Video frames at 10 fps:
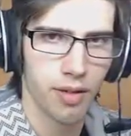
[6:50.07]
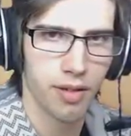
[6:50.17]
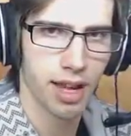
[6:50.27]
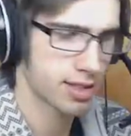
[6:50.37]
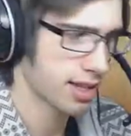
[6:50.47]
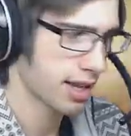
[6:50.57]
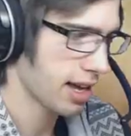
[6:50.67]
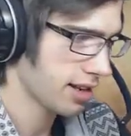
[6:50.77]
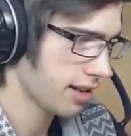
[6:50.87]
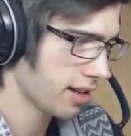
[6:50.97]
whoever gets
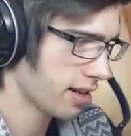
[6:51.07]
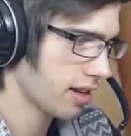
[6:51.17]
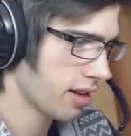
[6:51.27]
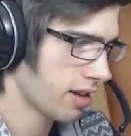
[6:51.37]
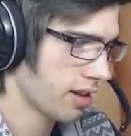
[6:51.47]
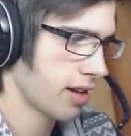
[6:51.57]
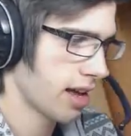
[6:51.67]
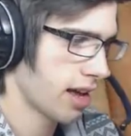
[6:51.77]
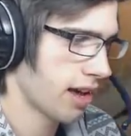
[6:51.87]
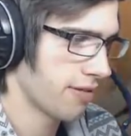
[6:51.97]
that.
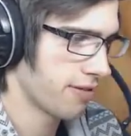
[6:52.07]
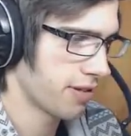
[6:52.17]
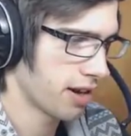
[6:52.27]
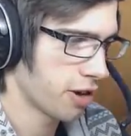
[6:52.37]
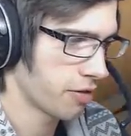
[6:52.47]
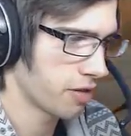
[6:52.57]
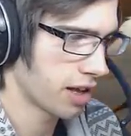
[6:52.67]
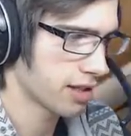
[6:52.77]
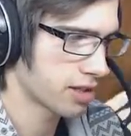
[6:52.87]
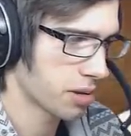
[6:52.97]
Have fun, hopefully
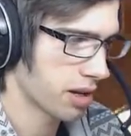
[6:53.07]
you get